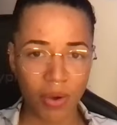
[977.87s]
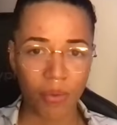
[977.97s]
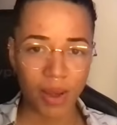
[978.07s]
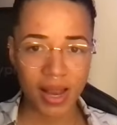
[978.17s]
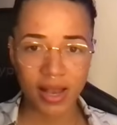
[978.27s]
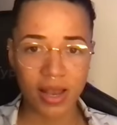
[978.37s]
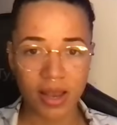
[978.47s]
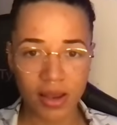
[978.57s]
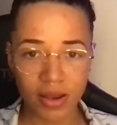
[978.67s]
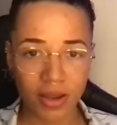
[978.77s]

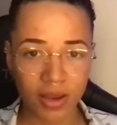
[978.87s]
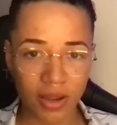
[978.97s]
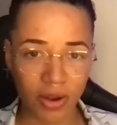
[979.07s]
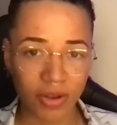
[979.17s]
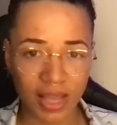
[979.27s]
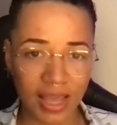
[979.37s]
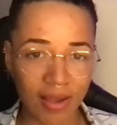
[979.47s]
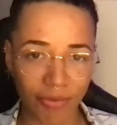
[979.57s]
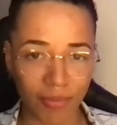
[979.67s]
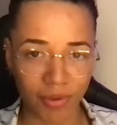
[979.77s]
waiting you know to
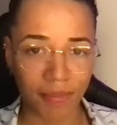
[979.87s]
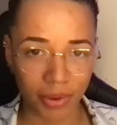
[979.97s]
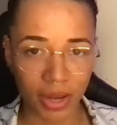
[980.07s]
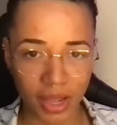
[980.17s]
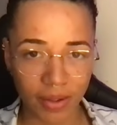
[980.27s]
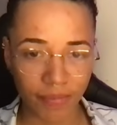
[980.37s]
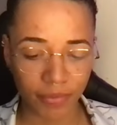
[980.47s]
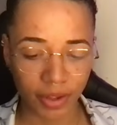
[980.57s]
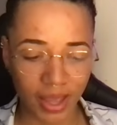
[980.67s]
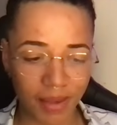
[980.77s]
hear from somebody
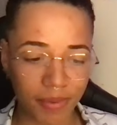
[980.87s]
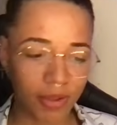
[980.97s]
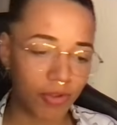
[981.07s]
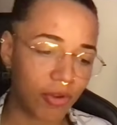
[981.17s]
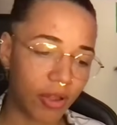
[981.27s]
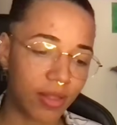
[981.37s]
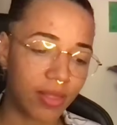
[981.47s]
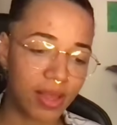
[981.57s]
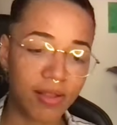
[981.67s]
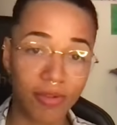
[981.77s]
okay because you have got
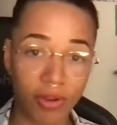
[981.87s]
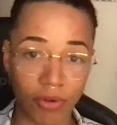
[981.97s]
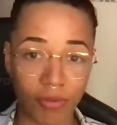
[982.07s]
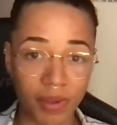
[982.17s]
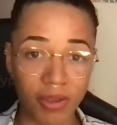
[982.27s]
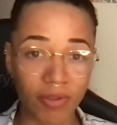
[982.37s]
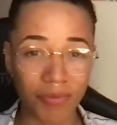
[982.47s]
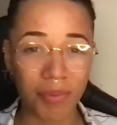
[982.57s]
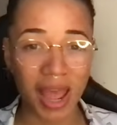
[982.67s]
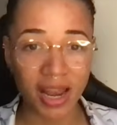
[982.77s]
things to do because
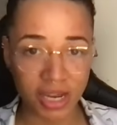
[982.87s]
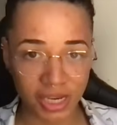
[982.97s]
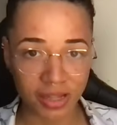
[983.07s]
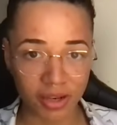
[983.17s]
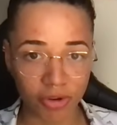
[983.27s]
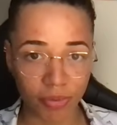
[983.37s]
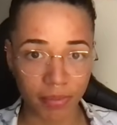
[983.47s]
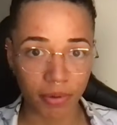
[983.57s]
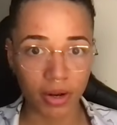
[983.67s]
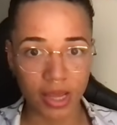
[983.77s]
of the energy that you
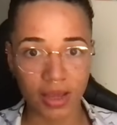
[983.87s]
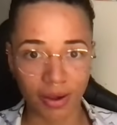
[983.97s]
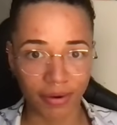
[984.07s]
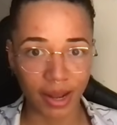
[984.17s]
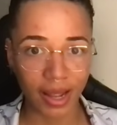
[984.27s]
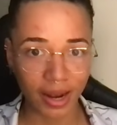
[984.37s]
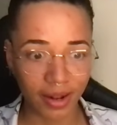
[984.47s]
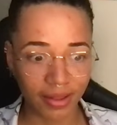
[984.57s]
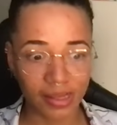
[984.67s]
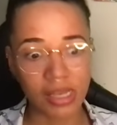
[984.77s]
embody all right
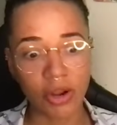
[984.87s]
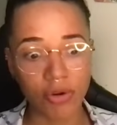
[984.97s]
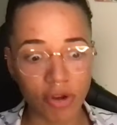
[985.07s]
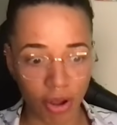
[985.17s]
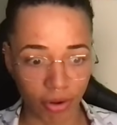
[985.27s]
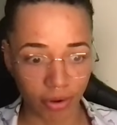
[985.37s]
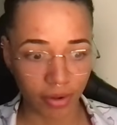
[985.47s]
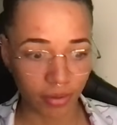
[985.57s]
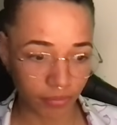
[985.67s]
this is no joke